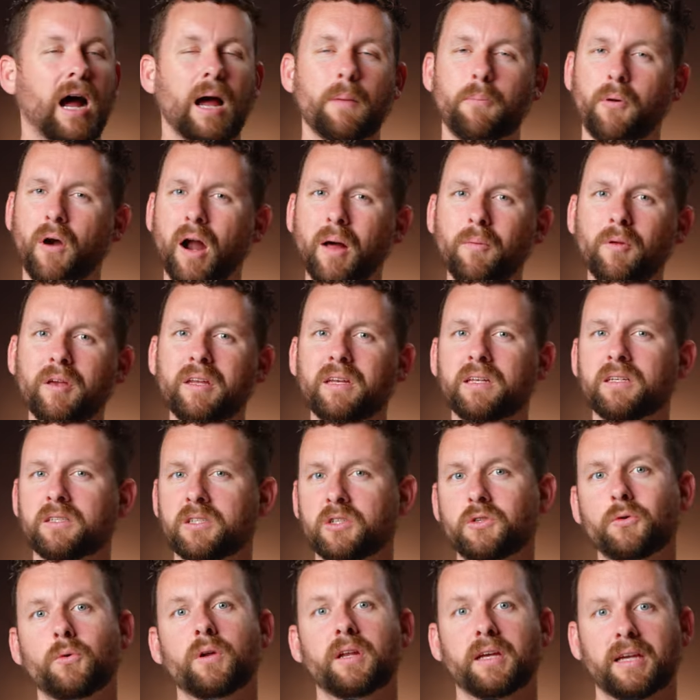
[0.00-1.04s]
I probably need
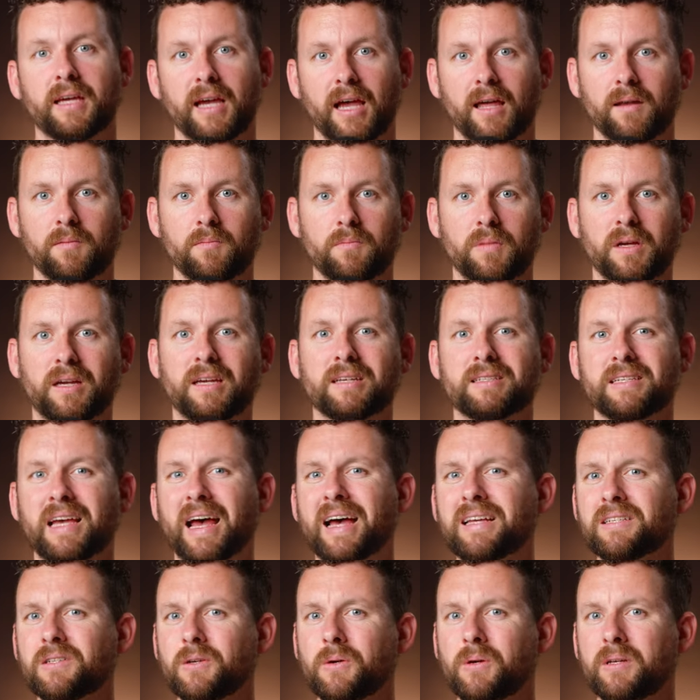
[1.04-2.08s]
to do it again because
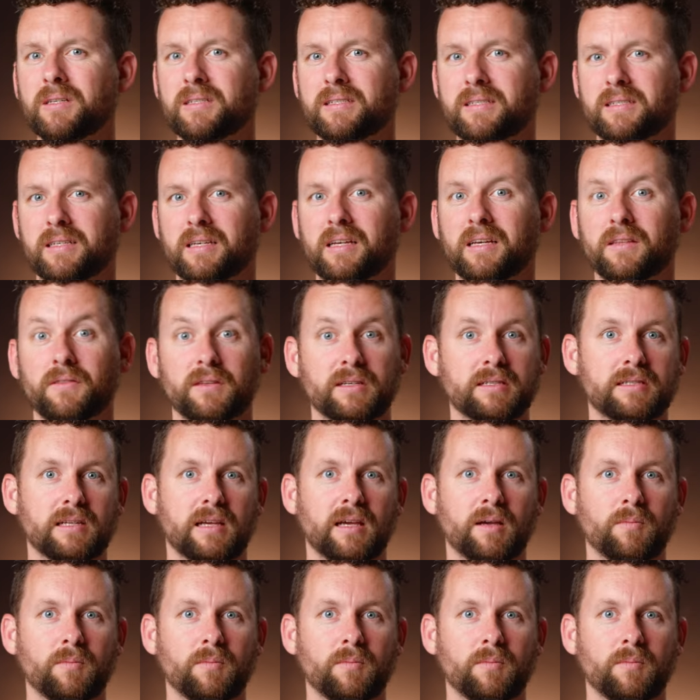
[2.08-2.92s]
as you can see in this